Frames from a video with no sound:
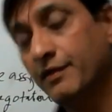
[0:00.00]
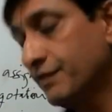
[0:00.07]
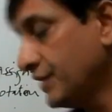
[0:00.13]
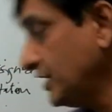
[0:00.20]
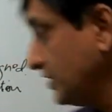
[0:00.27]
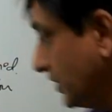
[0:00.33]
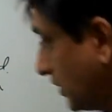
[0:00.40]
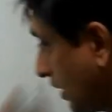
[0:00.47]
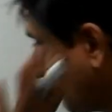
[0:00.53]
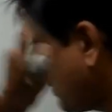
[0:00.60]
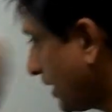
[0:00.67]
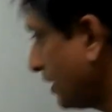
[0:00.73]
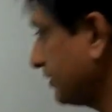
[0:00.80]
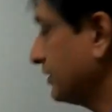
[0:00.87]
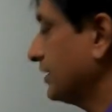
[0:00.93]
then you go
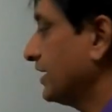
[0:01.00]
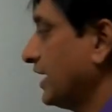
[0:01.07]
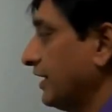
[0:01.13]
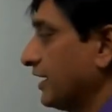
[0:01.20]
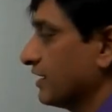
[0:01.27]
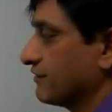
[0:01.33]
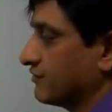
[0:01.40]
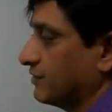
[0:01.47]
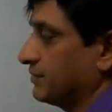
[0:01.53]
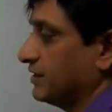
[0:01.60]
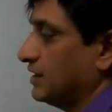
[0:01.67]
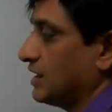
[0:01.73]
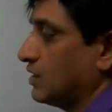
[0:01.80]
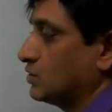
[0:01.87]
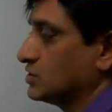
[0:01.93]
about getting it from
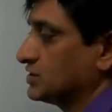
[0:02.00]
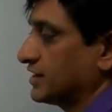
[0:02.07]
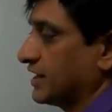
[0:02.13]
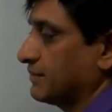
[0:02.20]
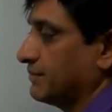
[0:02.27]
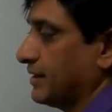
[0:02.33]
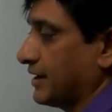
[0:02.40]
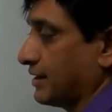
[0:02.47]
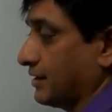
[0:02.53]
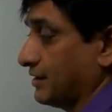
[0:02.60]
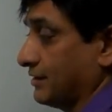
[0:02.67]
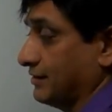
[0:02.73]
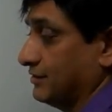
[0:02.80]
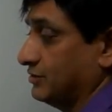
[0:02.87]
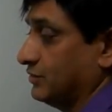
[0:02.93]
the outside market.
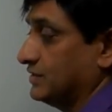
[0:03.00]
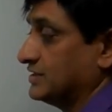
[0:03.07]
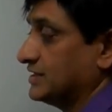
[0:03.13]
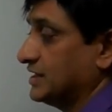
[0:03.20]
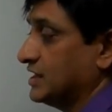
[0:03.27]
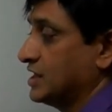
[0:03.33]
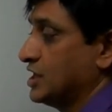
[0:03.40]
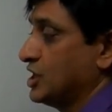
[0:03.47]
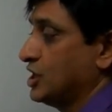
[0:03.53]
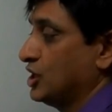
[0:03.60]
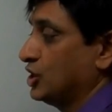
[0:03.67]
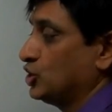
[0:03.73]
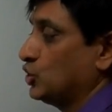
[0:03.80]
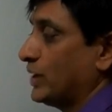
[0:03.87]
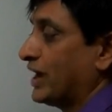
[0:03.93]
So we'll say
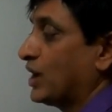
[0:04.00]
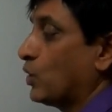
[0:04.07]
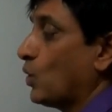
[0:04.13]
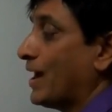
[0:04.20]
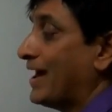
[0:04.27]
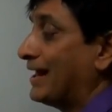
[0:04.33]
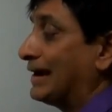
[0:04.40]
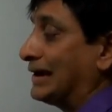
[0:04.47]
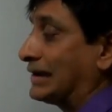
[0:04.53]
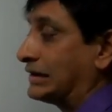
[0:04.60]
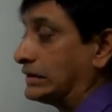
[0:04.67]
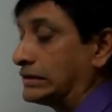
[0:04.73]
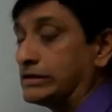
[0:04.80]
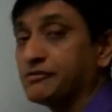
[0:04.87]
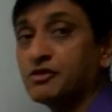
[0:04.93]
you acquire it
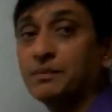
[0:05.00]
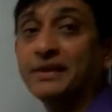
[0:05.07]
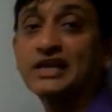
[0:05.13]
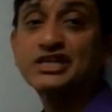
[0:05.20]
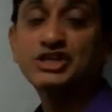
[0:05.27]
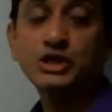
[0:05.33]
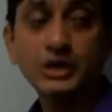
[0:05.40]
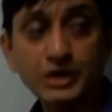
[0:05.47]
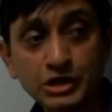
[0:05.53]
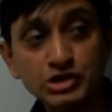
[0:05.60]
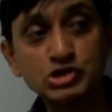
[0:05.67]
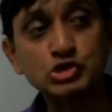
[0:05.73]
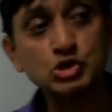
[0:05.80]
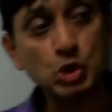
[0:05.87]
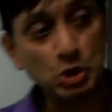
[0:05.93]
from external
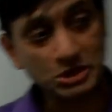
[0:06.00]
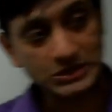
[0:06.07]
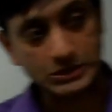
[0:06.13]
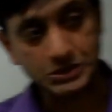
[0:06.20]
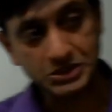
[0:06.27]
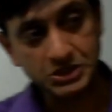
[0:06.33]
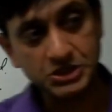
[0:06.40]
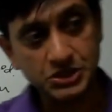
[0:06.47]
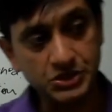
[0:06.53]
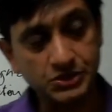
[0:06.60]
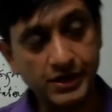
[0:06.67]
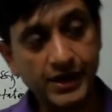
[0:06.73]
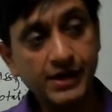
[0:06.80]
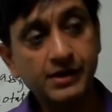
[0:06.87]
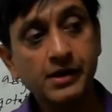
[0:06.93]
sources,
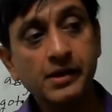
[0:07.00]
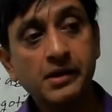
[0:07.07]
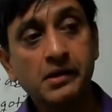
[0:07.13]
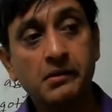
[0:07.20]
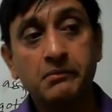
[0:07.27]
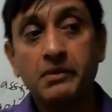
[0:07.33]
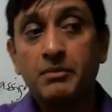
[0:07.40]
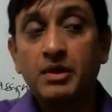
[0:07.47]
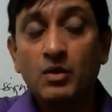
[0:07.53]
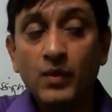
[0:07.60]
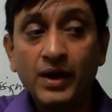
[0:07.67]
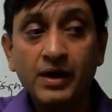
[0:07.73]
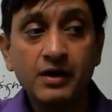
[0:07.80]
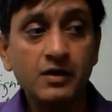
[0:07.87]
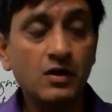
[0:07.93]
right? Maybe a
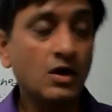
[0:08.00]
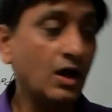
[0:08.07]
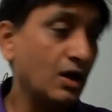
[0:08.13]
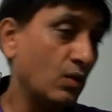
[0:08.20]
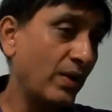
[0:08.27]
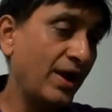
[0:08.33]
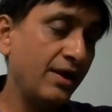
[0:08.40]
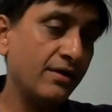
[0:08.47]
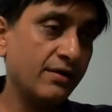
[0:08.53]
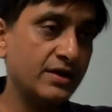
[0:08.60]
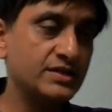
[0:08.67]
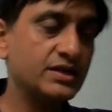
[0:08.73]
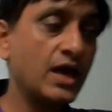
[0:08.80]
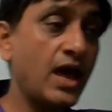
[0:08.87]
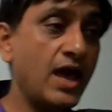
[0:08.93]
vendor, you call a vendor
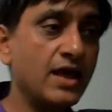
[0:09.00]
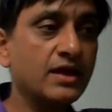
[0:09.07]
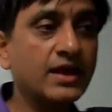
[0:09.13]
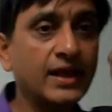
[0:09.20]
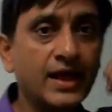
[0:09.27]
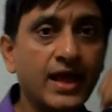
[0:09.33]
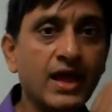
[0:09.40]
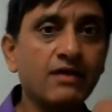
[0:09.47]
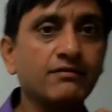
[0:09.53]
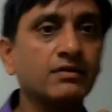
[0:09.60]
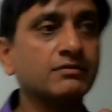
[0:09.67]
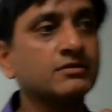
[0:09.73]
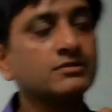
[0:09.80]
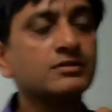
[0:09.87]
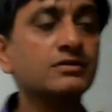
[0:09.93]
and say, hey, can I have a
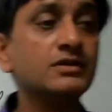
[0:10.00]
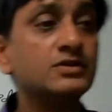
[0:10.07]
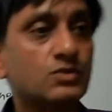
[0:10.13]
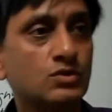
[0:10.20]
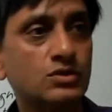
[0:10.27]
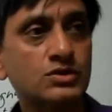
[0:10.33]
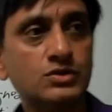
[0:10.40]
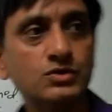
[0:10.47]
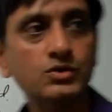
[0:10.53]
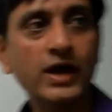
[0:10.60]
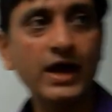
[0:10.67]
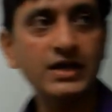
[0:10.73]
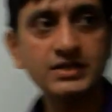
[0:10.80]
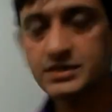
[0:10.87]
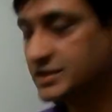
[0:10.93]
resource who
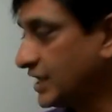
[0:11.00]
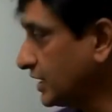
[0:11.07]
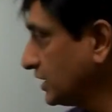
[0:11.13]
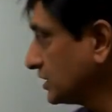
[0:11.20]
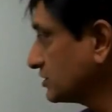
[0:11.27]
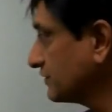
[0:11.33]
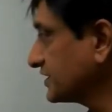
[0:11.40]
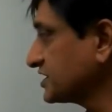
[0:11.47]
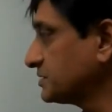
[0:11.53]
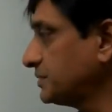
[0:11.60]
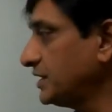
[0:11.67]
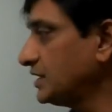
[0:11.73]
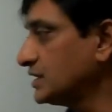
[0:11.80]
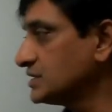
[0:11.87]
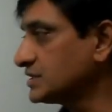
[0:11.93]
has 10 years of
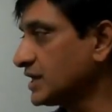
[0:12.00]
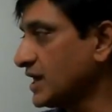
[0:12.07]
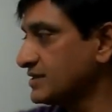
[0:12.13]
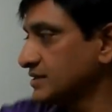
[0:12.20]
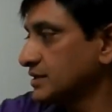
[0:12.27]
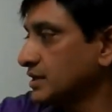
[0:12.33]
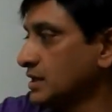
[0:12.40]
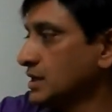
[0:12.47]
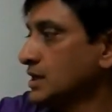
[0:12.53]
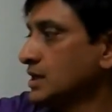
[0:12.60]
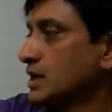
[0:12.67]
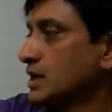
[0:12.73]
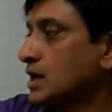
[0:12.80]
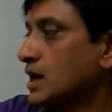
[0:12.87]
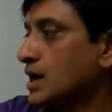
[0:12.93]
experience as an
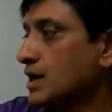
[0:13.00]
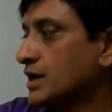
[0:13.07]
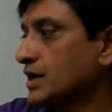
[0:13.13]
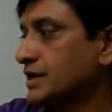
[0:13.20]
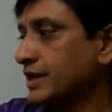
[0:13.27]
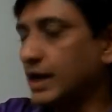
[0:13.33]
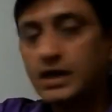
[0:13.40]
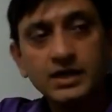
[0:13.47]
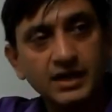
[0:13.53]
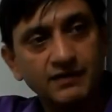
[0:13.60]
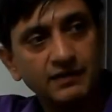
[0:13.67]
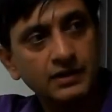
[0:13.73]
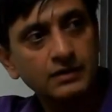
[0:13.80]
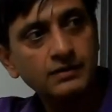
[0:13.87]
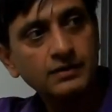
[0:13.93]
architect
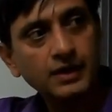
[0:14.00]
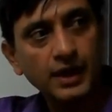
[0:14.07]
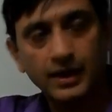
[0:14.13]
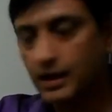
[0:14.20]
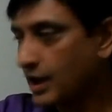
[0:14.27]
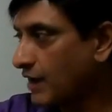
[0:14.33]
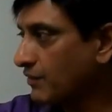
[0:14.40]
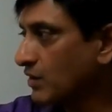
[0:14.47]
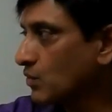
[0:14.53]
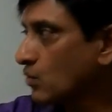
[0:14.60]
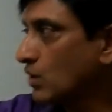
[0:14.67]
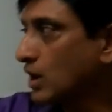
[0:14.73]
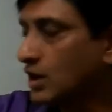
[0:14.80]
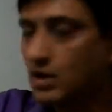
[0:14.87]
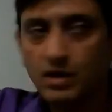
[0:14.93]
level, having
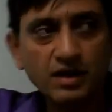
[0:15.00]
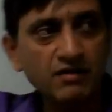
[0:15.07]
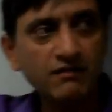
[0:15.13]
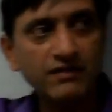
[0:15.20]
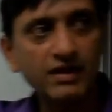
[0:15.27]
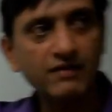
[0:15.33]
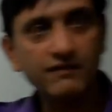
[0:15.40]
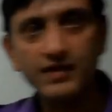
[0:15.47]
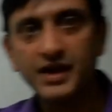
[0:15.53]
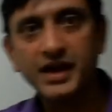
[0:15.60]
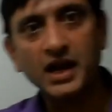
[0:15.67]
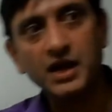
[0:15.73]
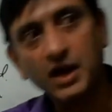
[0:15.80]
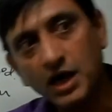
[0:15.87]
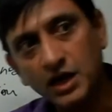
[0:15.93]
worked on different
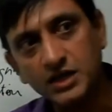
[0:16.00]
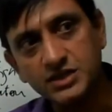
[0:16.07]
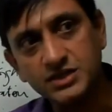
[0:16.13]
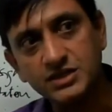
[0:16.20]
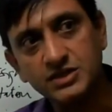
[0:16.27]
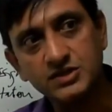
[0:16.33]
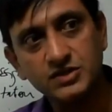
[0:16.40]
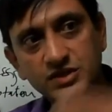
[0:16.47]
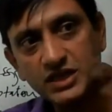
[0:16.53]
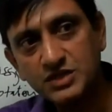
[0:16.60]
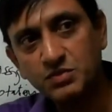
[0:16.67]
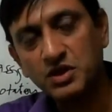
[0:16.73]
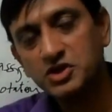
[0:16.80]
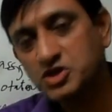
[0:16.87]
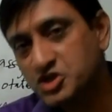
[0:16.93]
technologies. So
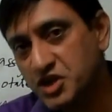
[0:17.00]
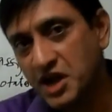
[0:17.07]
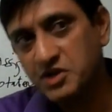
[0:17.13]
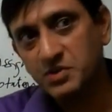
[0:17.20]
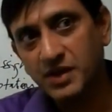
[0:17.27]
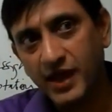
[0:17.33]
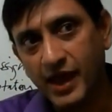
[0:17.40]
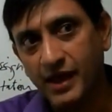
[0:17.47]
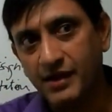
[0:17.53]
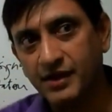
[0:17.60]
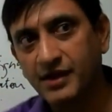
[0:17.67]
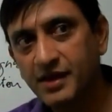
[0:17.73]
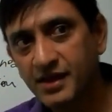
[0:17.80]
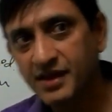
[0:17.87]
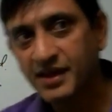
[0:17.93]
that's what you try to
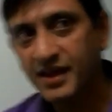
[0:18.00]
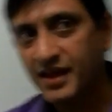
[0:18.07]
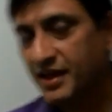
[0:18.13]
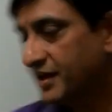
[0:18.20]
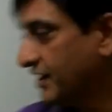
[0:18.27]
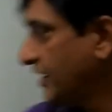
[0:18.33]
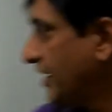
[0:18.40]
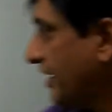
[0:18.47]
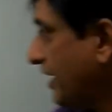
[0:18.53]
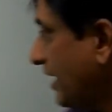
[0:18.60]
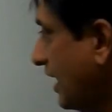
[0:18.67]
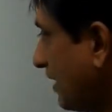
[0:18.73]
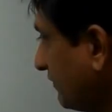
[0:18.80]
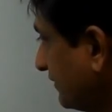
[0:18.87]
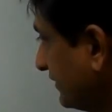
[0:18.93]
get.
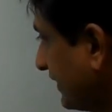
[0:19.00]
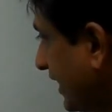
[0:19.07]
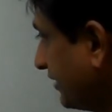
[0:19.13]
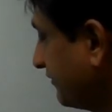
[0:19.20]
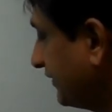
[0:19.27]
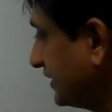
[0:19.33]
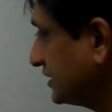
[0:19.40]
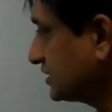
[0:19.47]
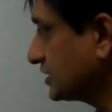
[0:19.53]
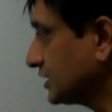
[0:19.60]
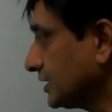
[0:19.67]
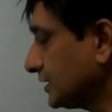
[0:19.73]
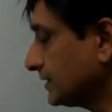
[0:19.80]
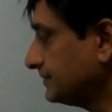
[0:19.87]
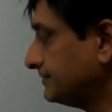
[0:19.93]
After that, friends,
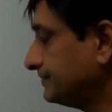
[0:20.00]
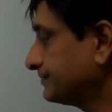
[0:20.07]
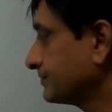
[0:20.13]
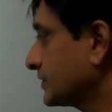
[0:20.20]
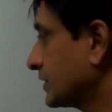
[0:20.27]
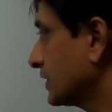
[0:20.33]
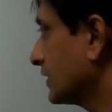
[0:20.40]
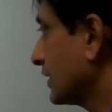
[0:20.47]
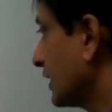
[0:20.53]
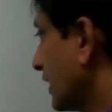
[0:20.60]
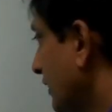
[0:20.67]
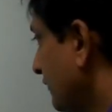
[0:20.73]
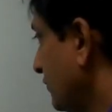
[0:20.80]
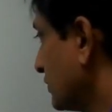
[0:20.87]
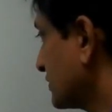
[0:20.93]

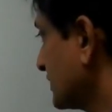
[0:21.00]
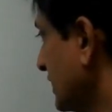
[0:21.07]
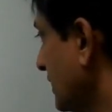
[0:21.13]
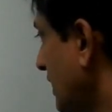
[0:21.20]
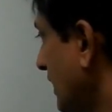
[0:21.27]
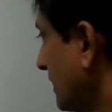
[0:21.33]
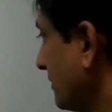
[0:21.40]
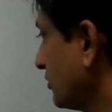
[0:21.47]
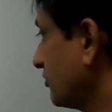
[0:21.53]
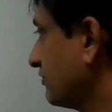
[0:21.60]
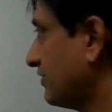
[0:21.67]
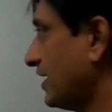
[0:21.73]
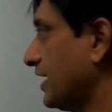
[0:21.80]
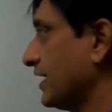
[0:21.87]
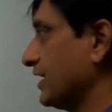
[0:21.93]
if you're still not able to
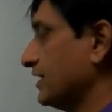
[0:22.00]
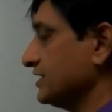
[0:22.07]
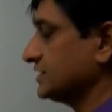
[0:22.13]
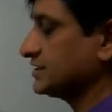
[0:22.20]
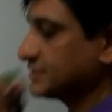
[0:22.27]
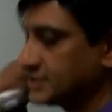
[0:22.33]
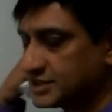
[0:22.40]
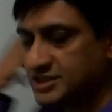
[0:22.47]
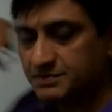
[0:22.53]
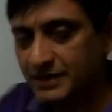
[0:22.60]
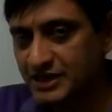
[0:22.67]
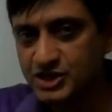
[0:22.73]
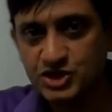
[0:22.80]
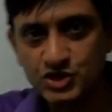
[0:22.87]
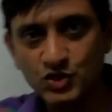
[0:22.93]
find, and this is just my
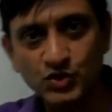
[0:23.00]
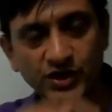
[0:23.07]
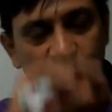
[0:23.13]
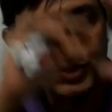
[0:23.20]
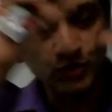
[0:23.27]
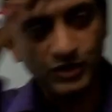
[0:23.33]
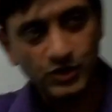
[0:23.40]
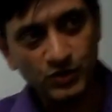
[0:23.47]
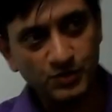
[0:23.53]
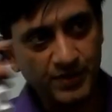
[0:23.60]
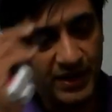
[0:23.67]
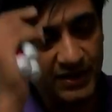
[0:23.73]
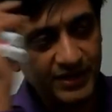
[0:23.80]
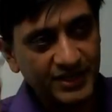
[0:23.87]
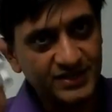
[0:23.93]
story to
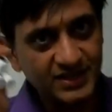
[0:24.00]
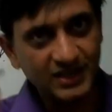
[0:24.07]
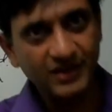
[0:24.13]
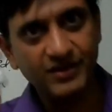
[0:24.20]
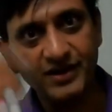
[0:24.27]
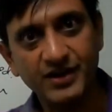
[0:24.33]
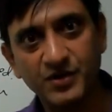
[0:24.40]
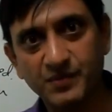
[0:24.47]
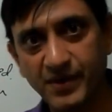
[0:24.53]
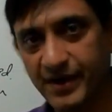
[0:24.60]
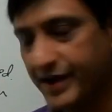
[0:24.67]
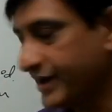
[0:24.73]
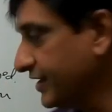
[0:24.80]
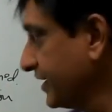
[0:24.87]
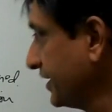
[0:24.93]
make things clear in your
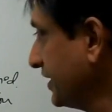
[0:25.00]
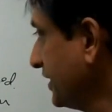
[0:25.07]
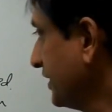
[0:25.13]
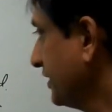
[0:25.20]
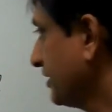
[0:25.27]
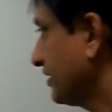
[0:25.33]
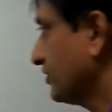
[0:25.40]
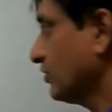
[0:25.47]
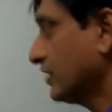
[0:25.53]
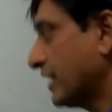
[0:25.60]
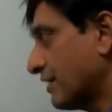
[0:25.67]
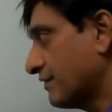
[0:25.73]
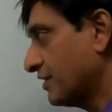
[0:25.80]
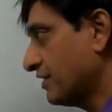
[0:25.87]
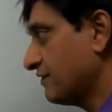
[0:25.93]
mind, you can
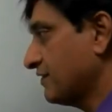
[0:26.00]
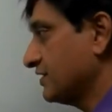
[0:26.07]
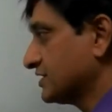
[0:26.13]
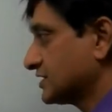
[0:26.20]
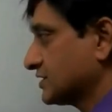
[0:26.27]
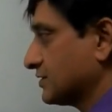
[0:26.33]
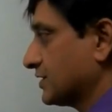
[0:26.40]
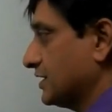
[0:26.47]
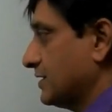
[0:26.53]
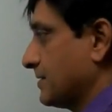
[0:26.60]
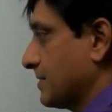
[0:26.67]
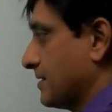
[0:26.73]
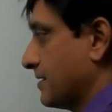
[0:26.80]
have a different story.